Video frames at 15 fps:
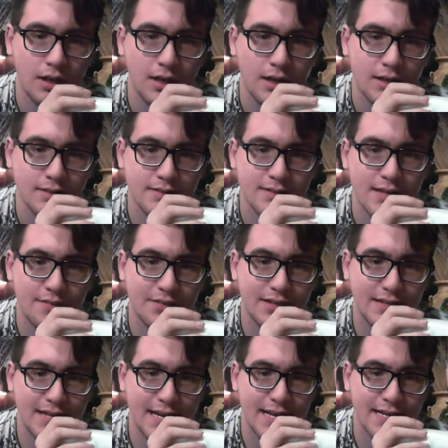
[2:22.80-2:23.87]
7
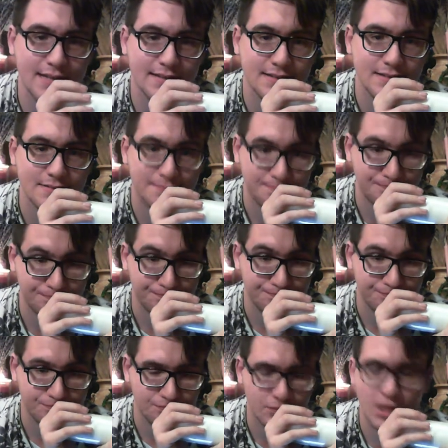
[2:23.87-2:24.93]
days.
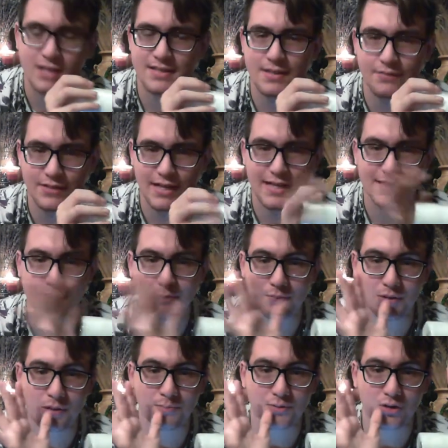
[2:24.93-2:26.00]
Not 7 days,
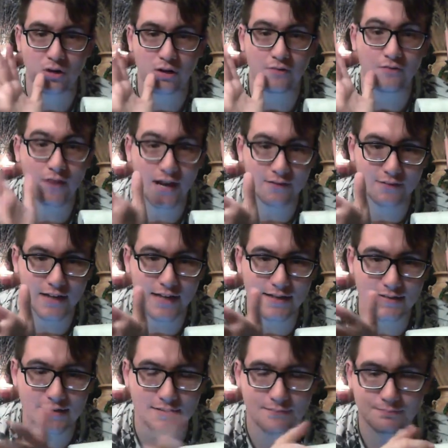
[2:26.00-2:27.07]
I'm sorry, 5
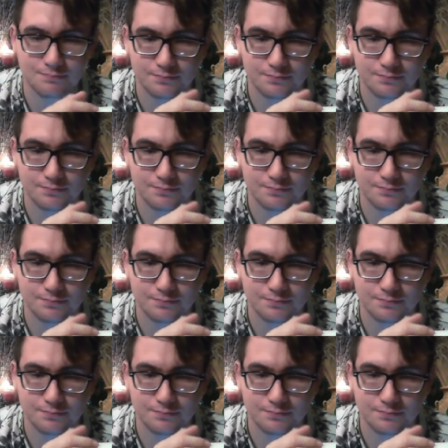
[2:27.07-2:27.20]
days.